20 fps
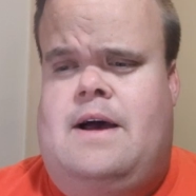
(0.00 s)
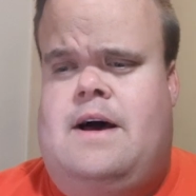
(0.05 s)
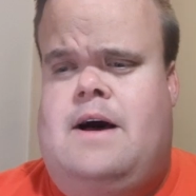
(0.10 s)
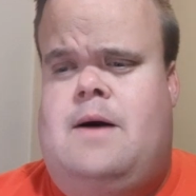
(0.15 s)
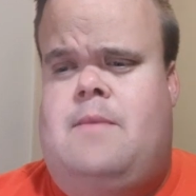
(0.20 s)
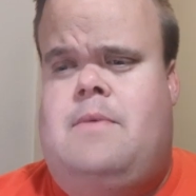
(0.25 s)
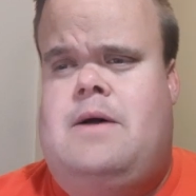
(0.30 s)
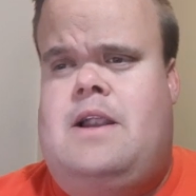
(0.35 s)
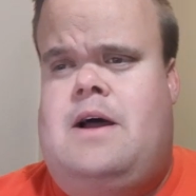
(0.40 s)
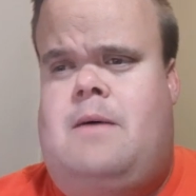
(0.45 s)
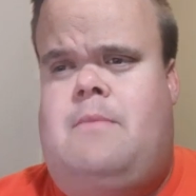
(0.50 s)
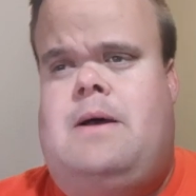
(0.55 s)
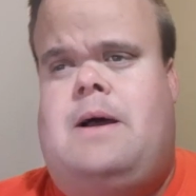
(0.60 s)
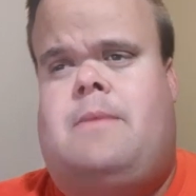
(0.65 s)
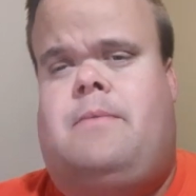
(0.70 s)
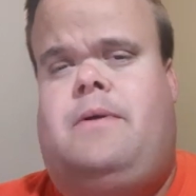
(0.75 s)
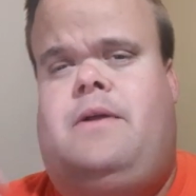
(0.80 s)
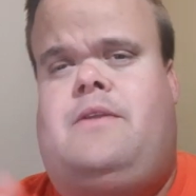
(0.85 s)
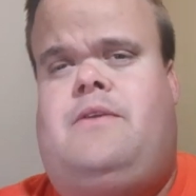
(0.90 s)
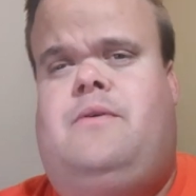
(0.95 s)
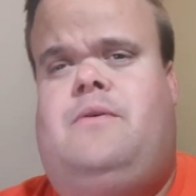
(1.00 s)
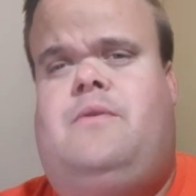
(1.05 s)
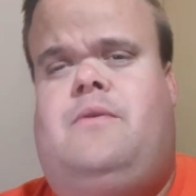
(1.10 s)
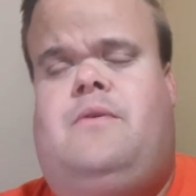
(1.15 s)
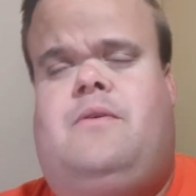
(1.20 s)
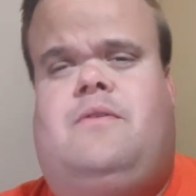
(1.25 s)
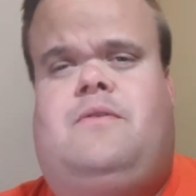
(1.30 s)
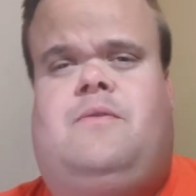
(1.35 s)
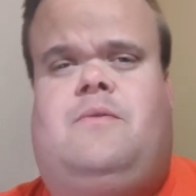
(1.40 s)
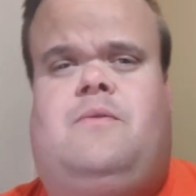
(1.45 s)
And I'm happy
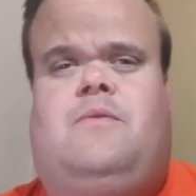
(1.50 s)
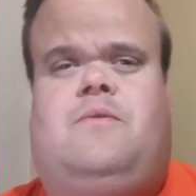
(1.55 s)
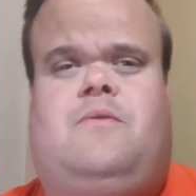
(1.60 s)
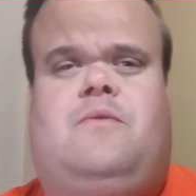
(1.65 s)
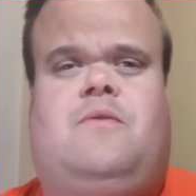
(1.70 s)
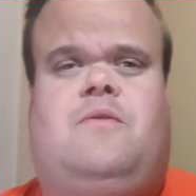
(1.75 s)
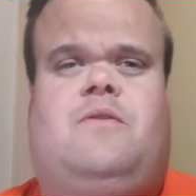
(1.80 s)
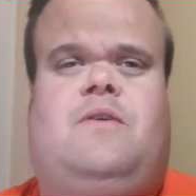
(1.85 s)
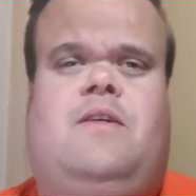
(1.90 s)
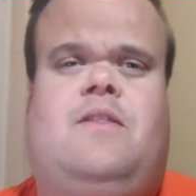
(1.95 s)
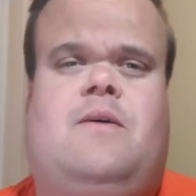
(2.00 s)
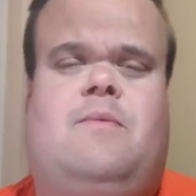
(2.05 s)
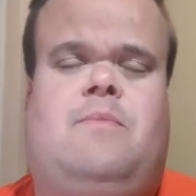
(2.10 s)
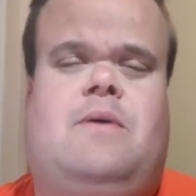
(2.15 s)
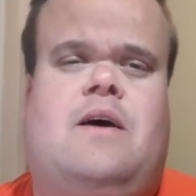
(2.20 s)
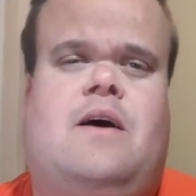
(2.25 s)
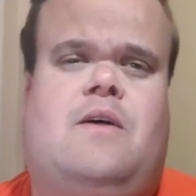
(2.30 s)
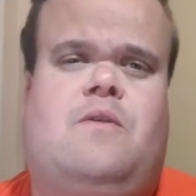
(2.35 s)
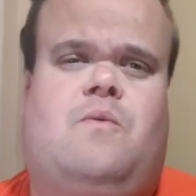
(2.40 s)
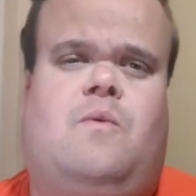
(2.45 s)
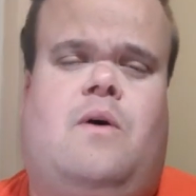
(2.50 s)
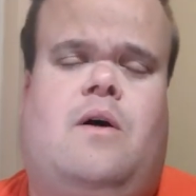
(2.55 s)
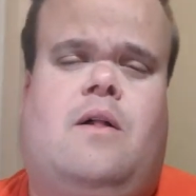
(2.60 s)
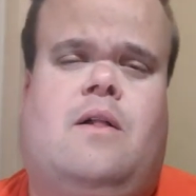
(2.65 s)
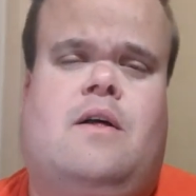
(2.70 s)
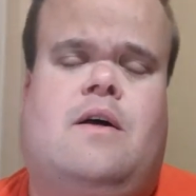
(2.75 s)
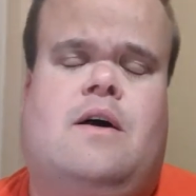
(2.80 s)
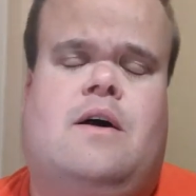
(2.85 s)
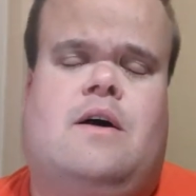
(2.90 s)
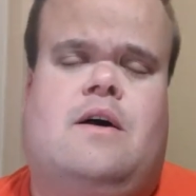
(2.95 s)
to see them here as
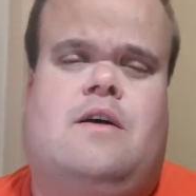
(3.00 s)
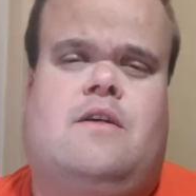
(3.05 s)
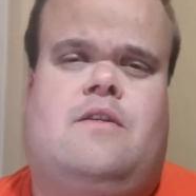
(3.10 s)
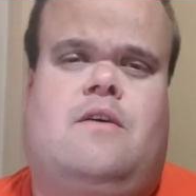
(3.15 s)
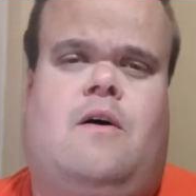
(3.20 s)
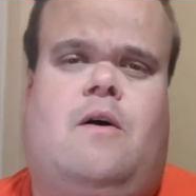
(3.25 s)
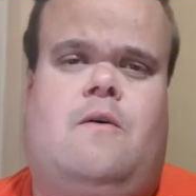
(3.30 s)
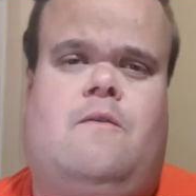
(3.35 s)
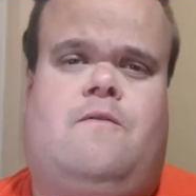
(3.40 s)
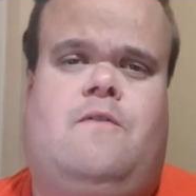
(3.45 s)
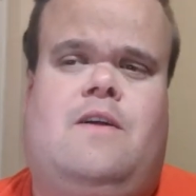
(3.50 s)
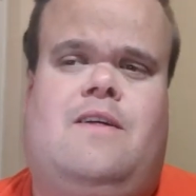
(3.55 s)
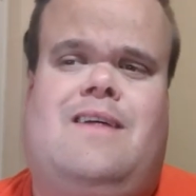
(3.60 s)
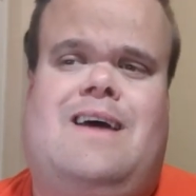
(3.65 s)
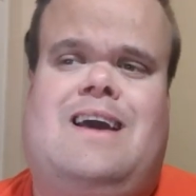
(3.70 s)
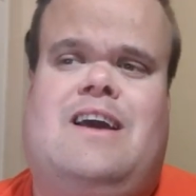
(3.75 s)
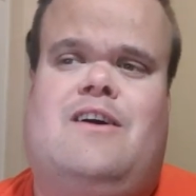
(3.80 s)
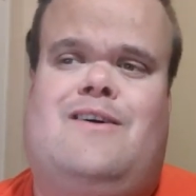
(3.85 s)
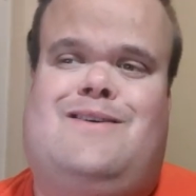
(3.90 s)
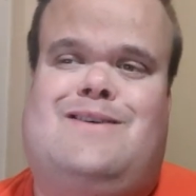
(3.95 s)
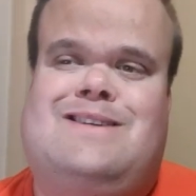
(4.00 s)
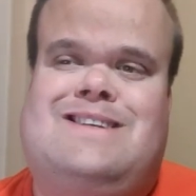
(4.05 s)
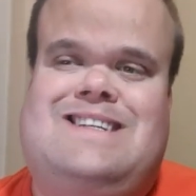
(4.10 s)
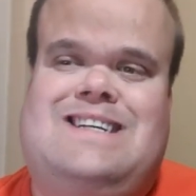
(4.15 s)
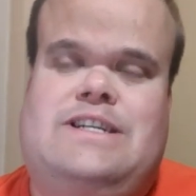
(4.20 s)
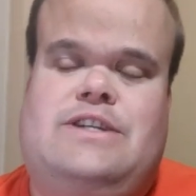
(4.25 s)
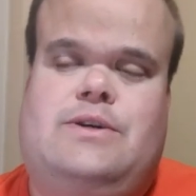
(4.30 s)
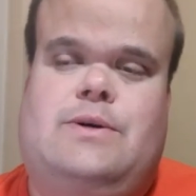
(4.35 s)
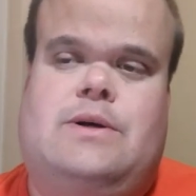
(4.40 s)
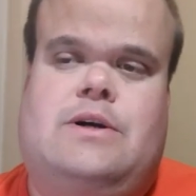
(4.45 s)
well. So hopefully they can
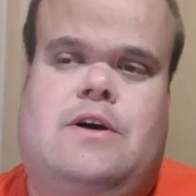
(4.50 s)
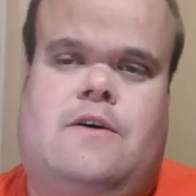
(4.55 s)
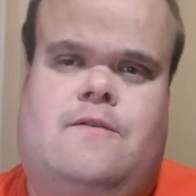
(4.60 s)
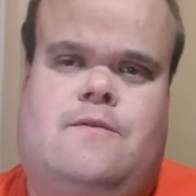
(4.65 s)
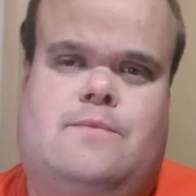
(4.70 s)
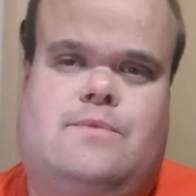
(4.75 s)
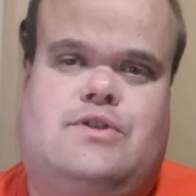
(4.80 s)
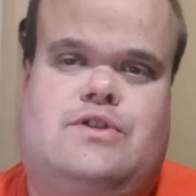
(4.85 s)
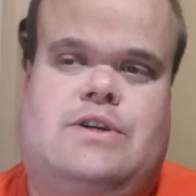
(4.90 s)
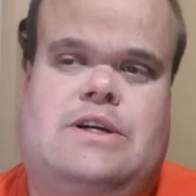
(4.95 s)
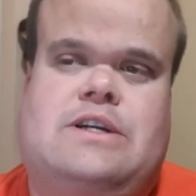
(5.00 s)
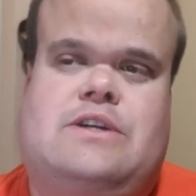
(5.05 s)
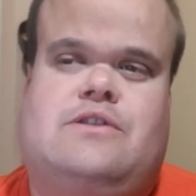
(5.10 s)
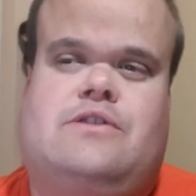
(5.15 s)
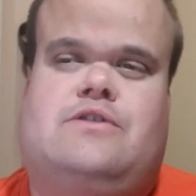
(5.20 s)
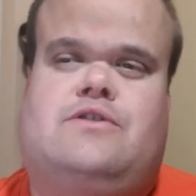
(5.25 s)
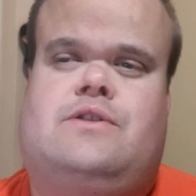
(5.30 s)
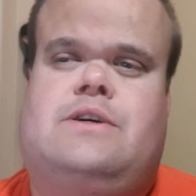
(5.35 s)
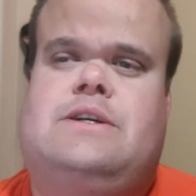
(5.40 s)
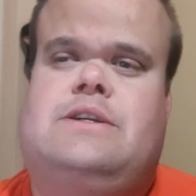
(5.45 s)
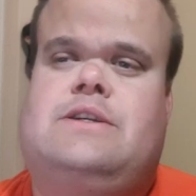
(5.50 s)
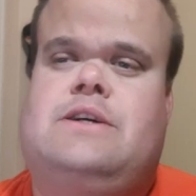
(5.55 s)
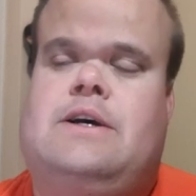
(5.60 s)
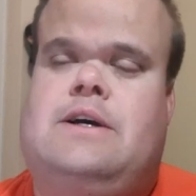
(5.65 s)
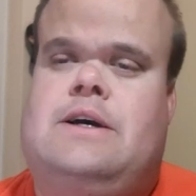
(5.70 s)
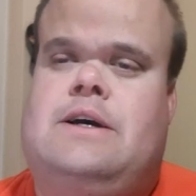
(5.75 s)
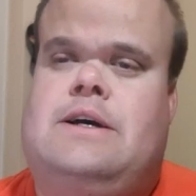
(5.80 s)
continue and go from strength to strength.